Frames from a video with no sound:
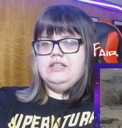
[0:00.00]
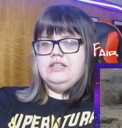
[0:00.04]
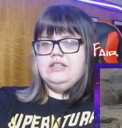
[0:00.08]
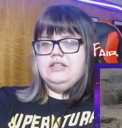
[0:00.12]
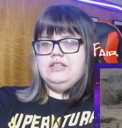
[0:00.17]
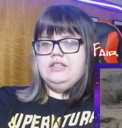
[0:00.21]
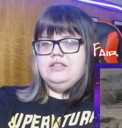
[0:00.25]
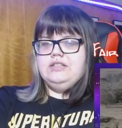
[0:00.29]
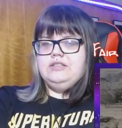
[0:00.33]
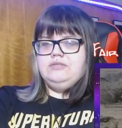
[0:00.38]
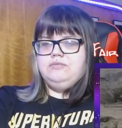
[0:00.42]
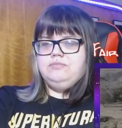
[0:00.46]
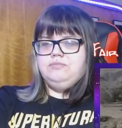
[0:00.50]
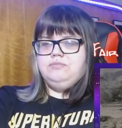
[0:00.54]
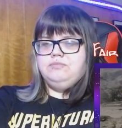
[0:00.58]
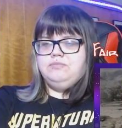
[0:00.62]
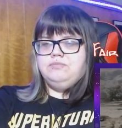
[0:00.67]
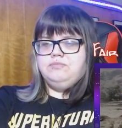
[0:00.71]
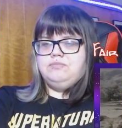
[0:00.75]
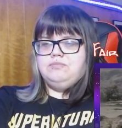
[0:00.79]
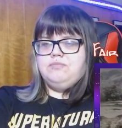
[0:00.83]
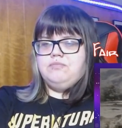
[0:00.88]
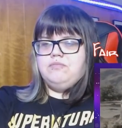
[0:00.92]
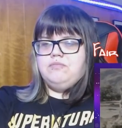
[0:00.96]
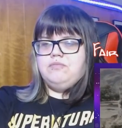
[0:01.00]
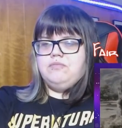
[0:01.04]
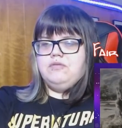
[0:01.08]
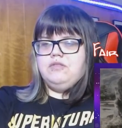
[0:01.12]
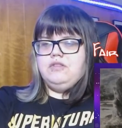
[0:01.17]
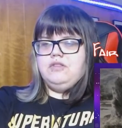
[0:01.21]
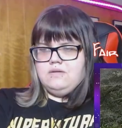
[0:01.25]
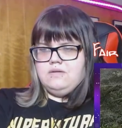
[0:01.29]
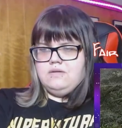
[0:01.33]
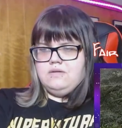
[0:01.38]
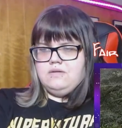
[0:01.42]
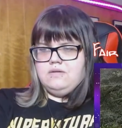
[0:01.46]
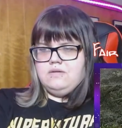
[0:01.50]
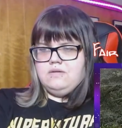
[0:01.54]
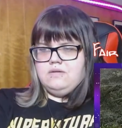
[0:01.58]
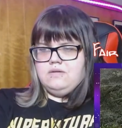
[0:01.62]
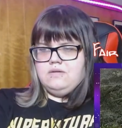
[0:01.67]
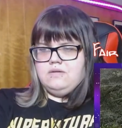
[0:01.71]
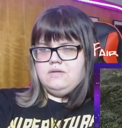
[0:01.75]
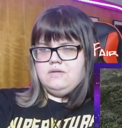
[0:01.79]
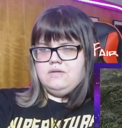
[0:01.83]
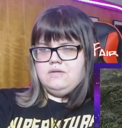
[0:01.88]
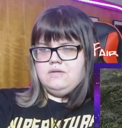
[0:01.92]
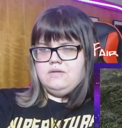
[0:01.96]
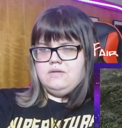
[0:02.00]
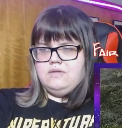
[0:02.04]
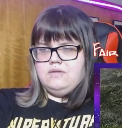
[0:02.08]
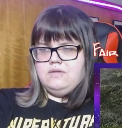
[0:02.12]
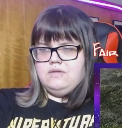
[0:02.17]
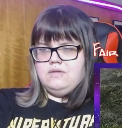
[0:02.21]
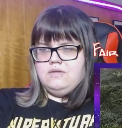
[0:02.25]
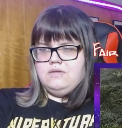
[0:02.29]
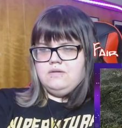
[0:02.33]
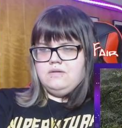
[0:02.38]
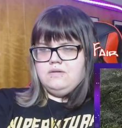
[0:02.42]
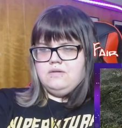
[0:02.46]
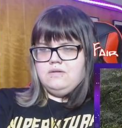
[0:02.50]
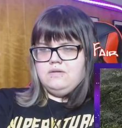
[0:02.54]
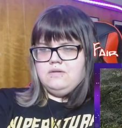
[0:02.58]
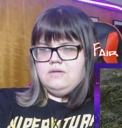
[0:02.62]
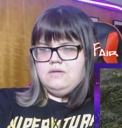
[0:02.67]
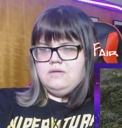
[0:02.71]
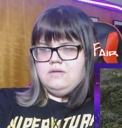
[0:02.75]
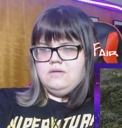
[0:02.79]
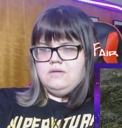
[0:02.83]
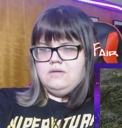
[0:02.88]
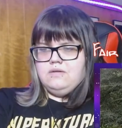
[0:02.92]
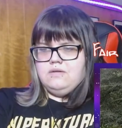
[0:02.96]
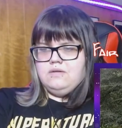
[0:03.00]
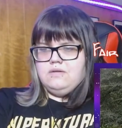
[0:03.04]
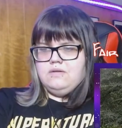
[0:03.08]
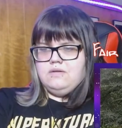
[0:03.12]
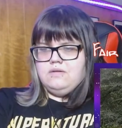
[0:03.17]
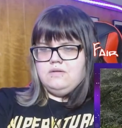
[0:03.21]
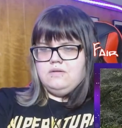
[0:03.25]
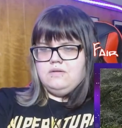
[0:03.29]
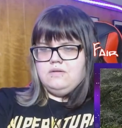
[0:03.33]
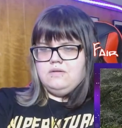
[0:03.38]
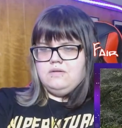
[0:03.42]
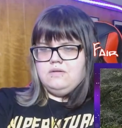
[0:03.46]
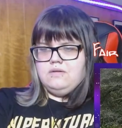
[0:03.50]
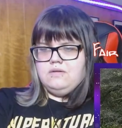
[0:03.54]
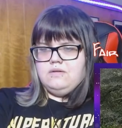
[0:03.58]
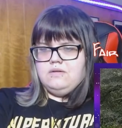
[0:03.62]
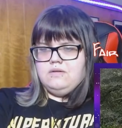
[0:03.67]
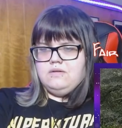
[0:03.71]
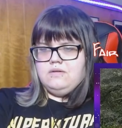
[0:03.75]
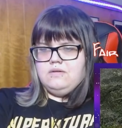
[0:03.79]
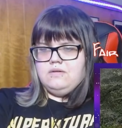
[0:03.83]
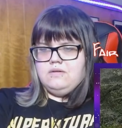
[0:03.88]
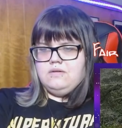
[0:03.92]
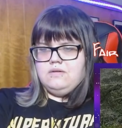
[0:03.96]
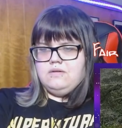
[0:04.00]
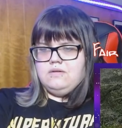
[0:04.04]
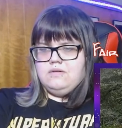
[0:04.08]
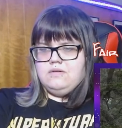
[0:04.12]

(silence)